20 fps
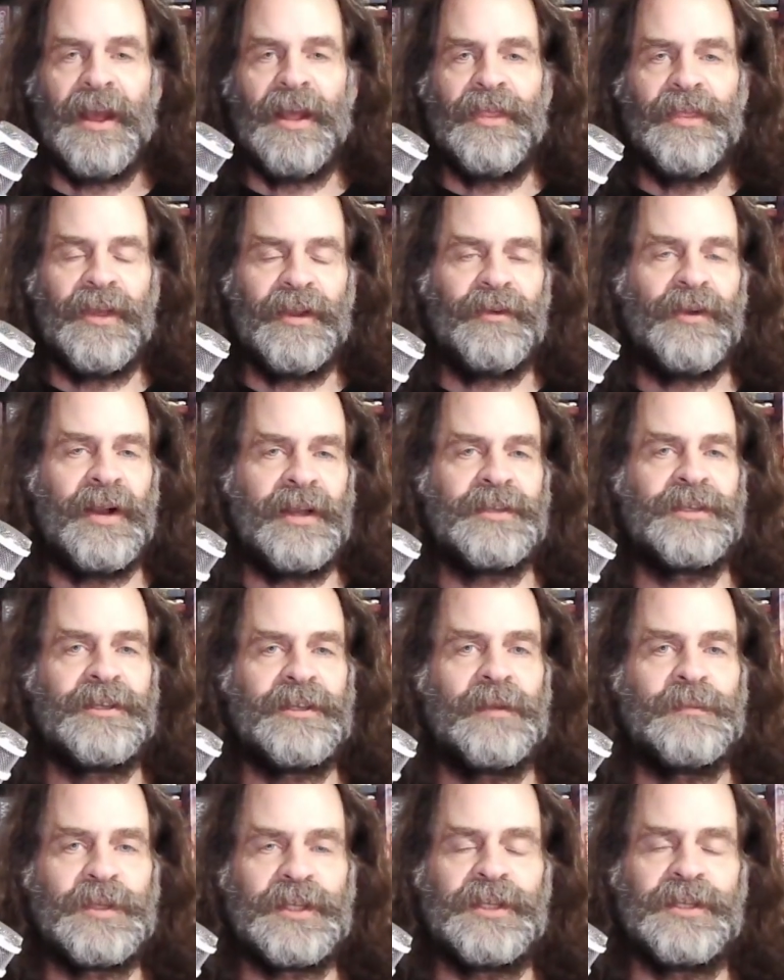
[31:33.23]
There are
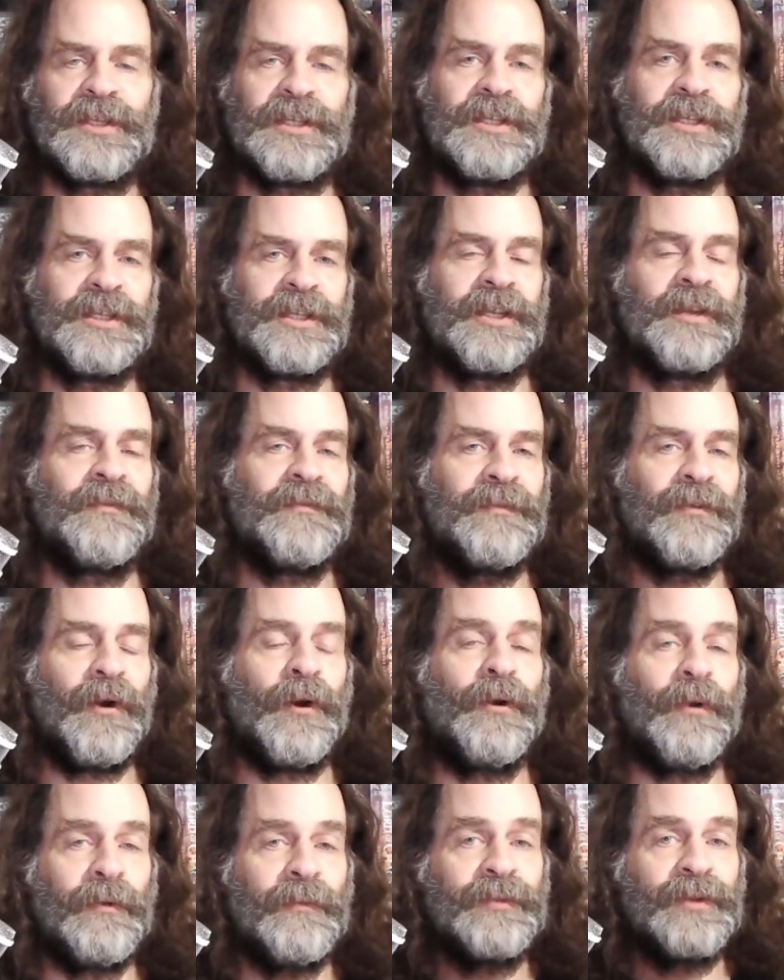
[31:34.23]
substances
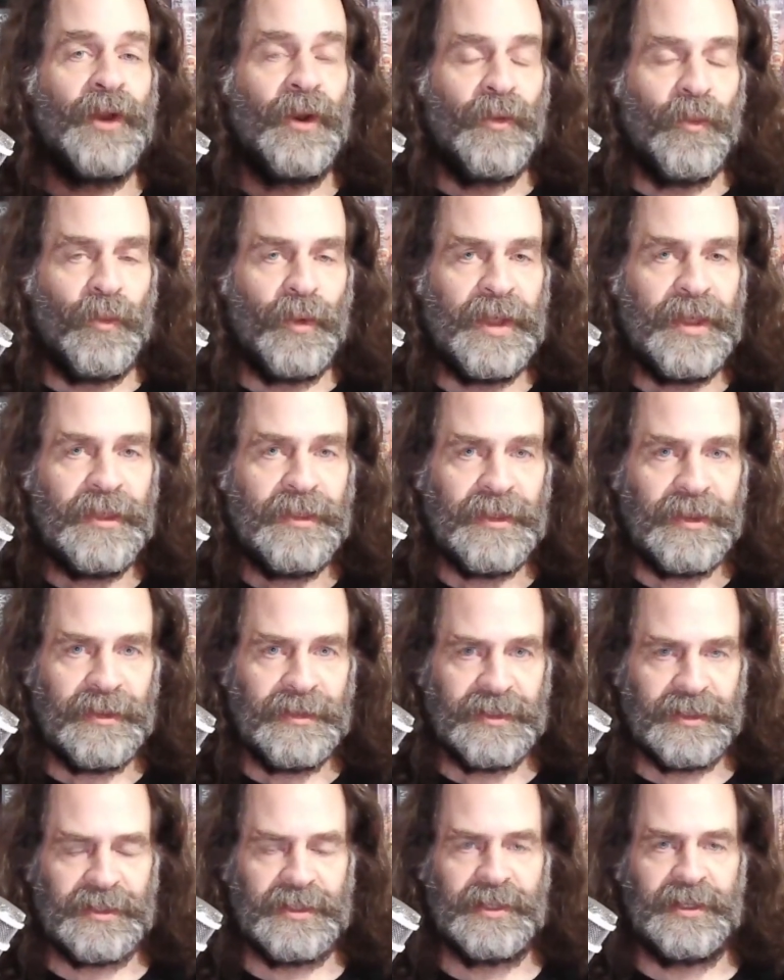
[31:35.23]
involved with
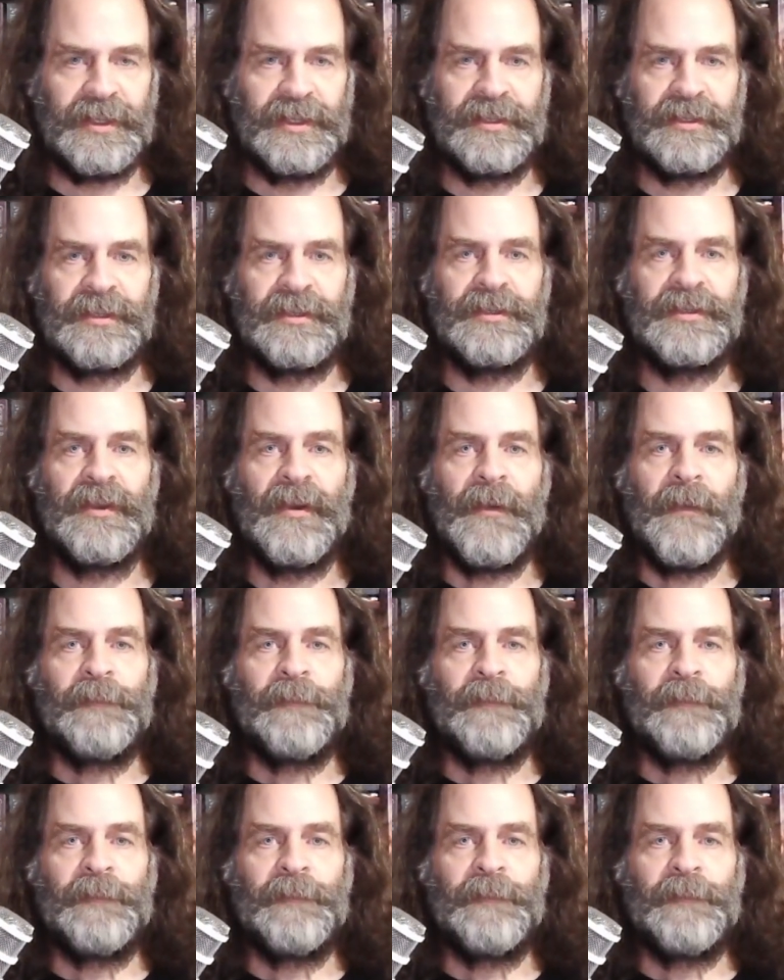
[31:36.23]
diseases.